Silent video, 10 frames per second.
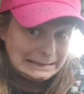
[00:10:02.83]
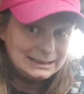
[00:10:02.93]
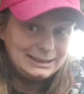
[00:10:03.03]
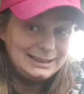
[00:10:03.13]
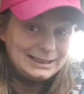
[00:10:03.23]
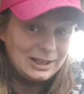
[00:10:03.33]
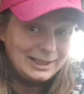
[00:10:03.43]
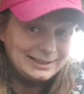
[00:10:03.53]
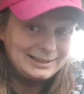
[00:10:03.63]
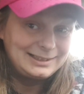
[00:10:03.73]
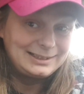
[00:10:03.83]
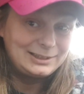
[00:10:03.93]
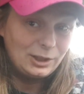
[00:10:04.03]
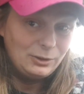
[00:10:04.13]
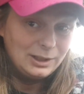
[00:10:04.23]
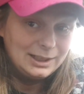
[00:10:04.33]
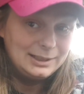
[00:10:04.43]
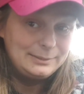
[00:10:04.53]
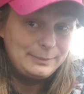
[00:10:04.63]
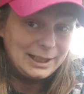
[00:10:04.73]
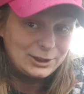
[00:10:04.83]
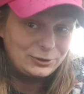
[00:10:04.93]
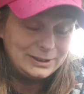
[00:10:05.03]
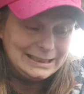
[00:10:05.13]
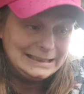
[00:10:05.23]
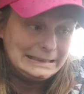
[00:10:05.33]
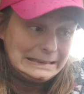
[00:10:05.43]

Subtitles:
Need lights, solar, battery.